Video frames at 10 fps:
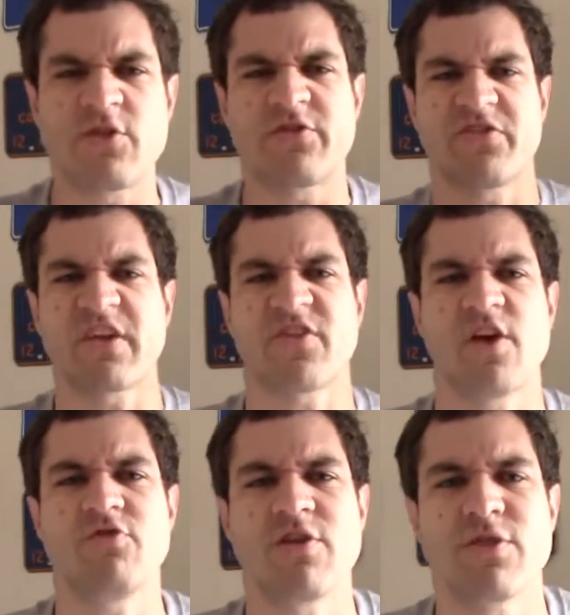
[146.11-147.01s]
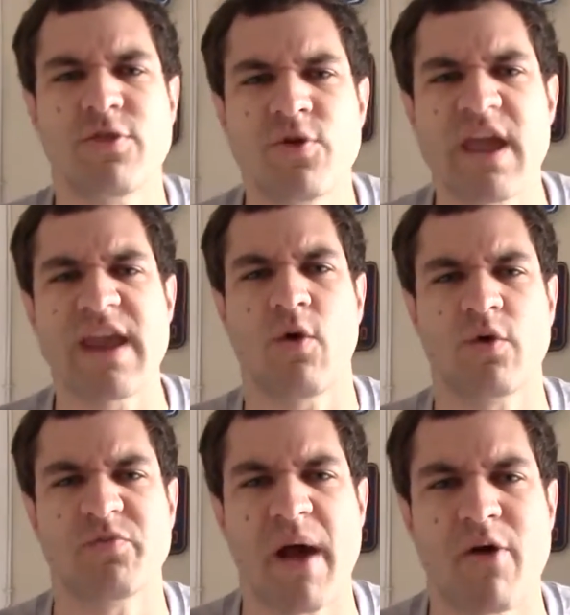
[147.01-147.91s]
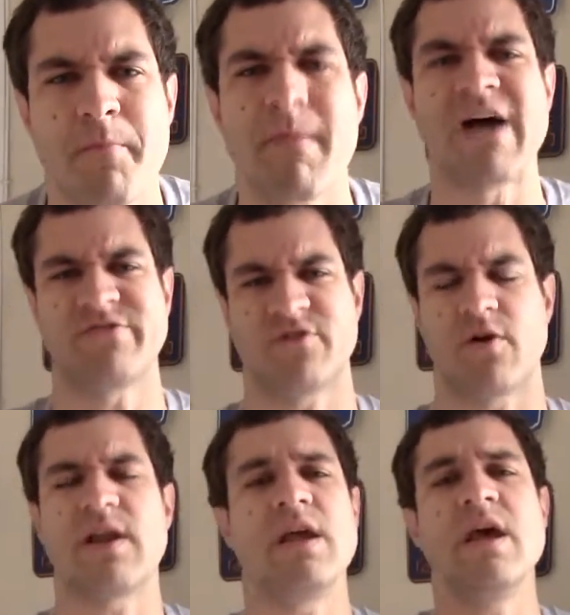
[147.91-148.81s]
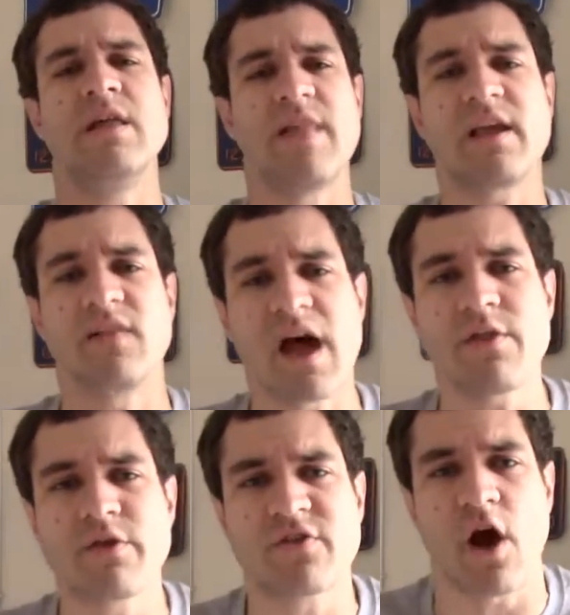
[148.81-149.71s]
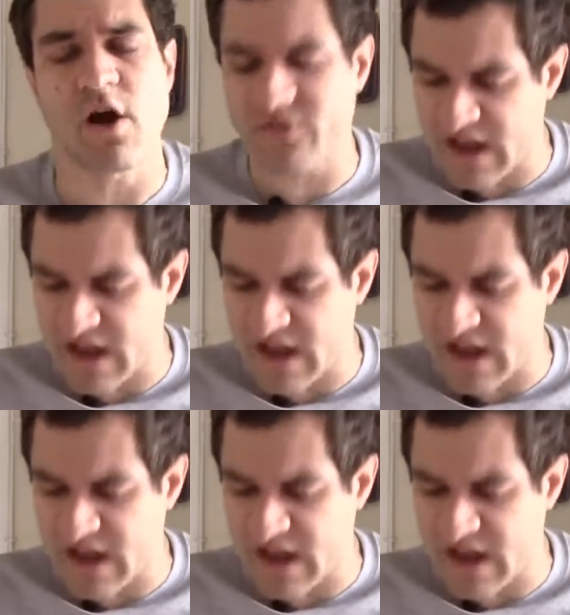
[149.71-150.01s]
638 horsepower monster, and like a lot of those cars, it